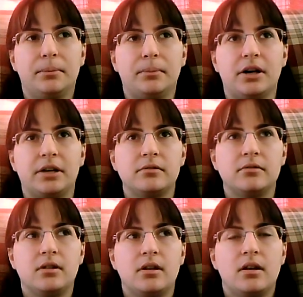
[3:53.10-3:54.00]
But
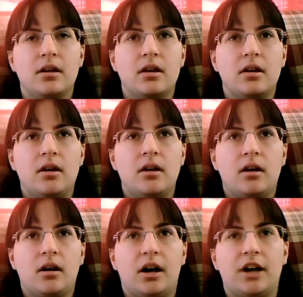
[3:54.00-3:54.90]

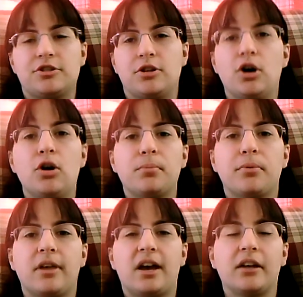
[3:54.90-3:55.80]
I should hope
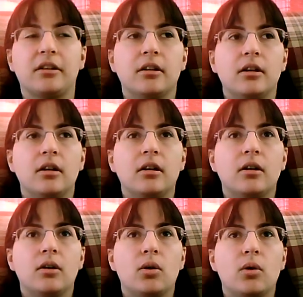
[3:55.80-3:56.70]
that
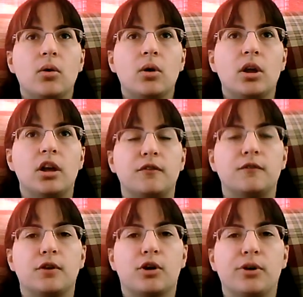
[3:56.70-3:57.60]

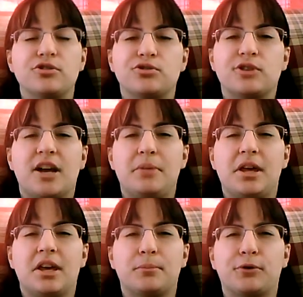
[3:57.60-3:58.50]
if you're going to try and
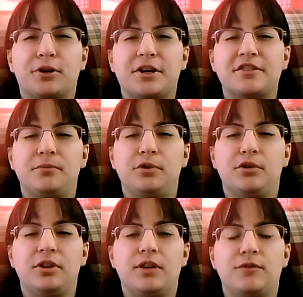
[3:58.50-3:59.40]
make a progressive
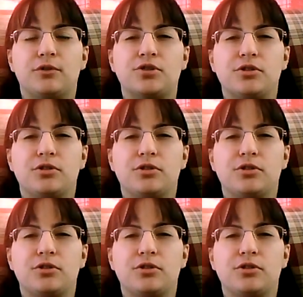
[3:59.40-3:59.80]
movie, if you're